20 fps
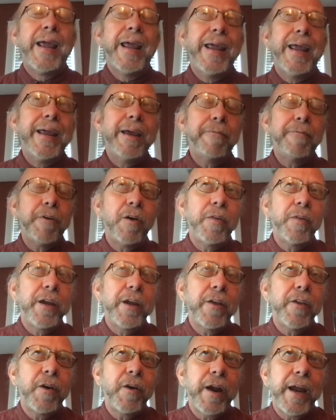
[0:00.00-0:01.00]
If, on the
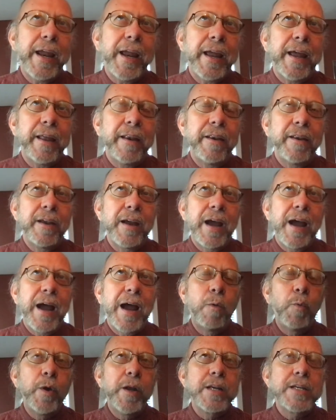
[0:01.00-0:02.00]
other hand, I
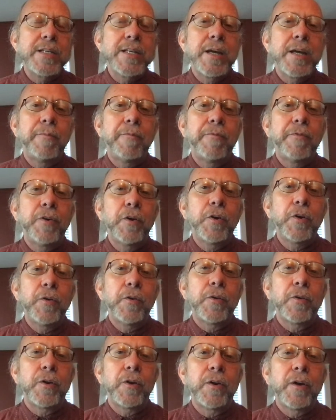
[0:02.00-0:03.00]
went a step
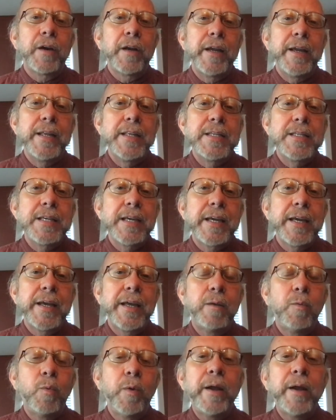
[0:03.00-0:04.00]
further and
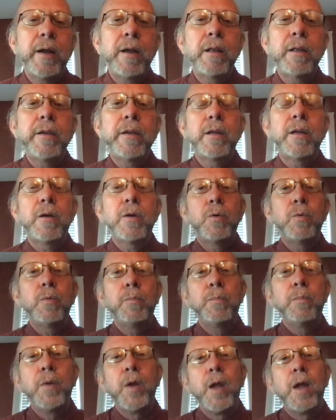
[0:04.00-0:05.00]
said, well,
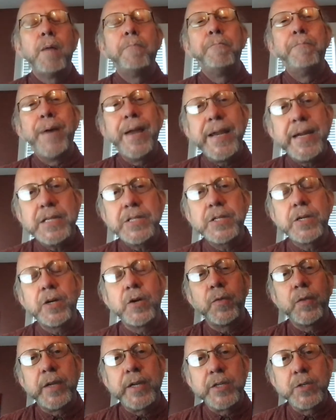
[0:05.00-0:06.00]
based
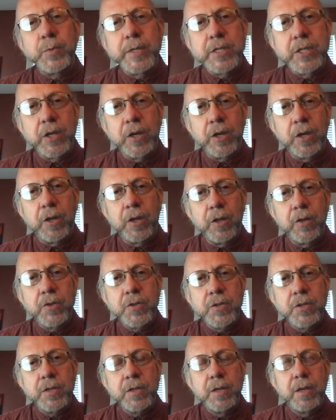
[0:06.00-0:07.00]
on these results,